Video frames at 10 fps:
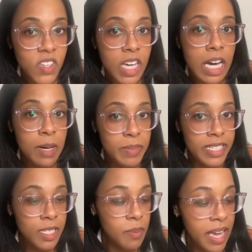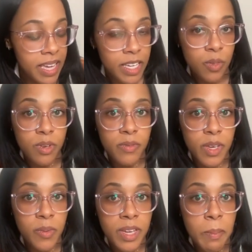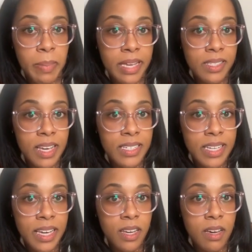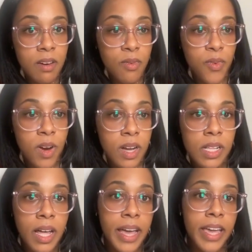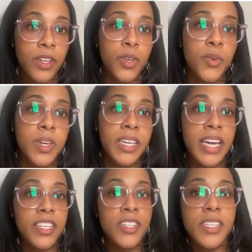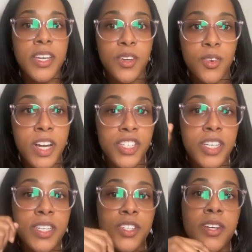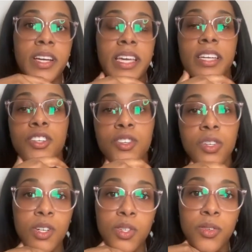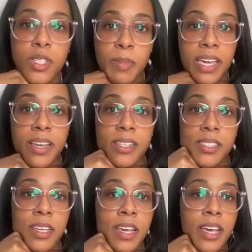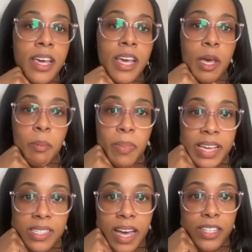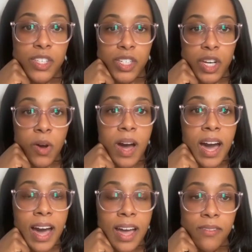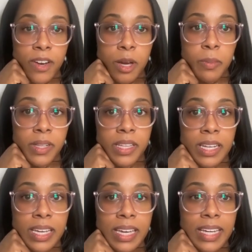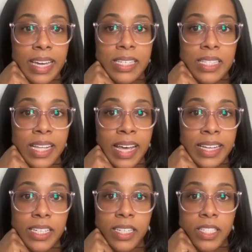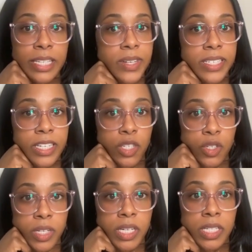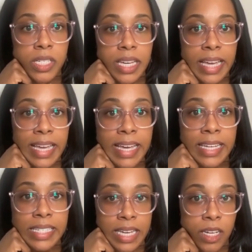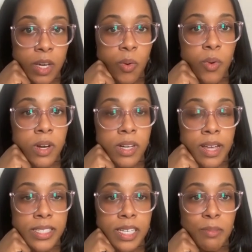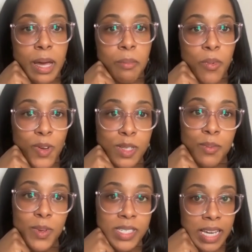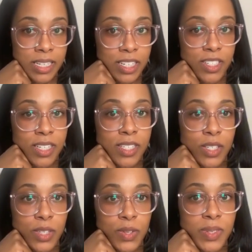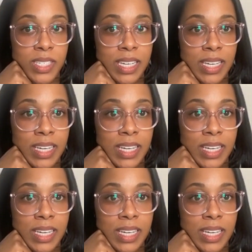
A BCBA is reviewing baseline data for a client who engages in aggression during instructional demands. Baselines show high variability and a slight decreasing trend, and data were collected by multiple technicians using